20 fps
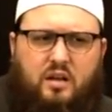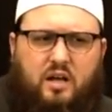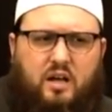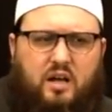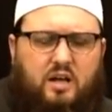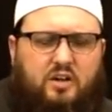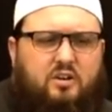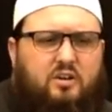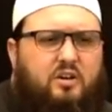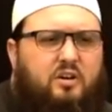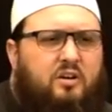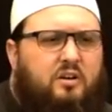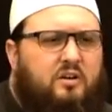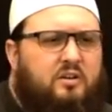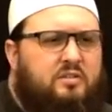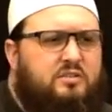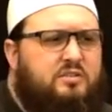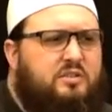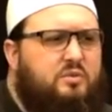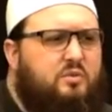
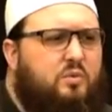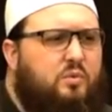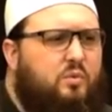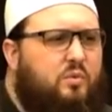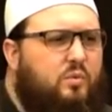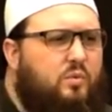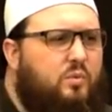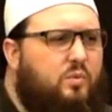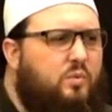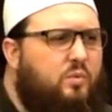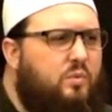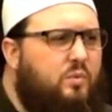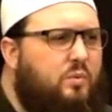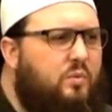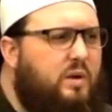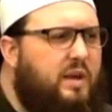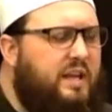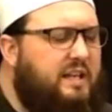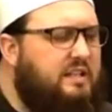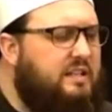occurs
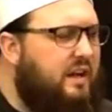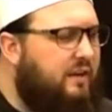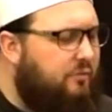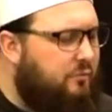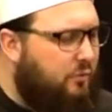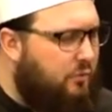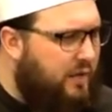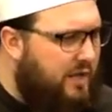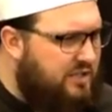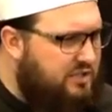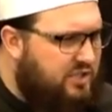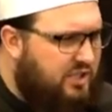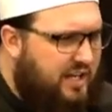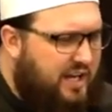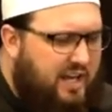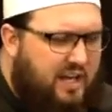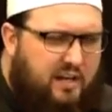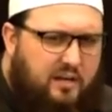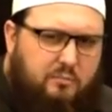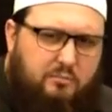in
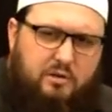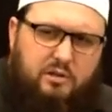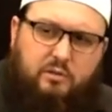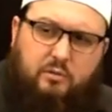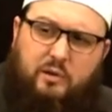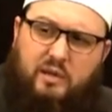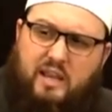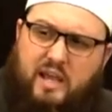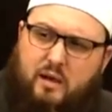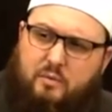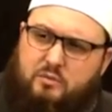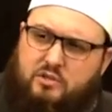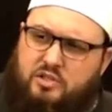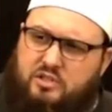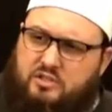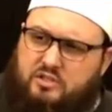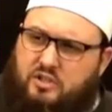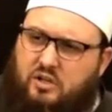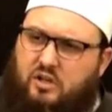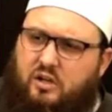differentiating between that which
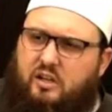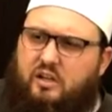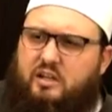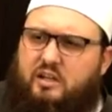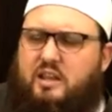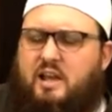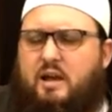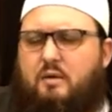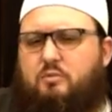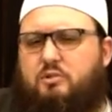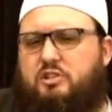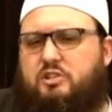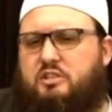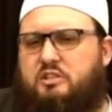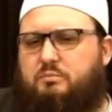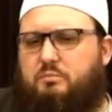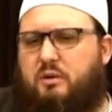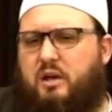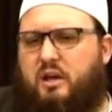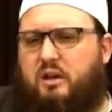is good and that which is
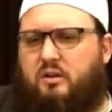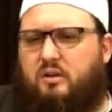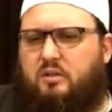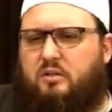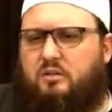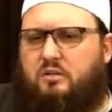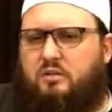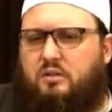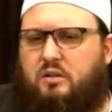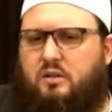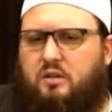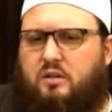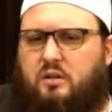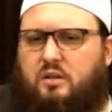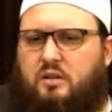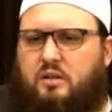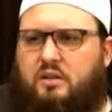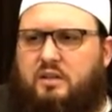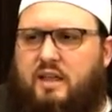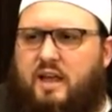better,
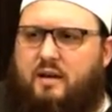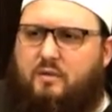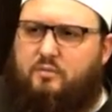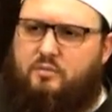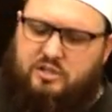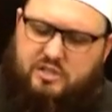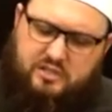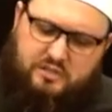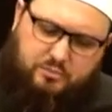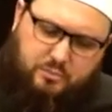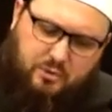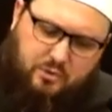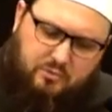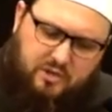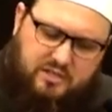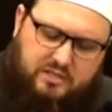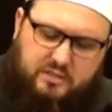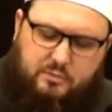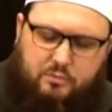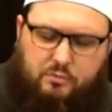that which is
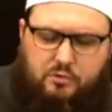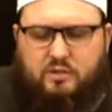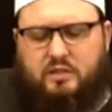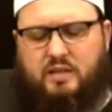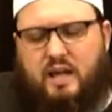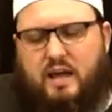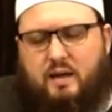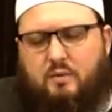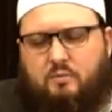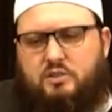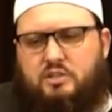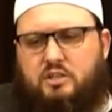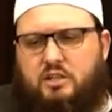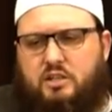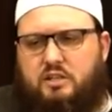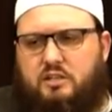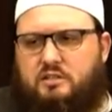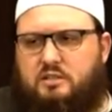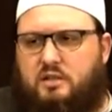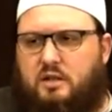permissible and that which
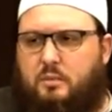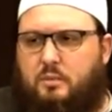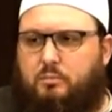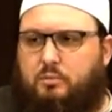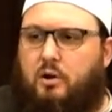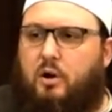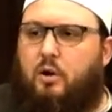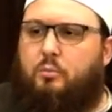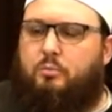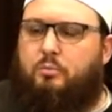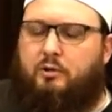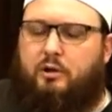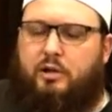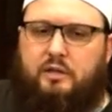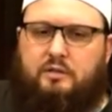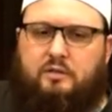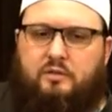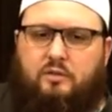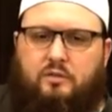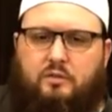is
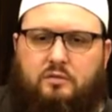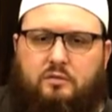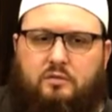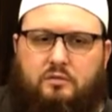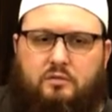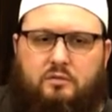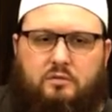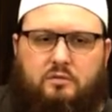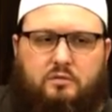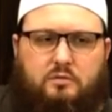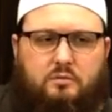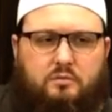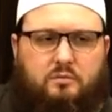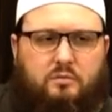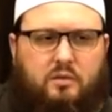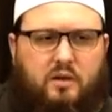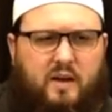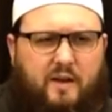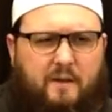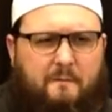appropriate,
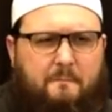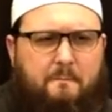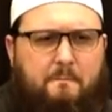right?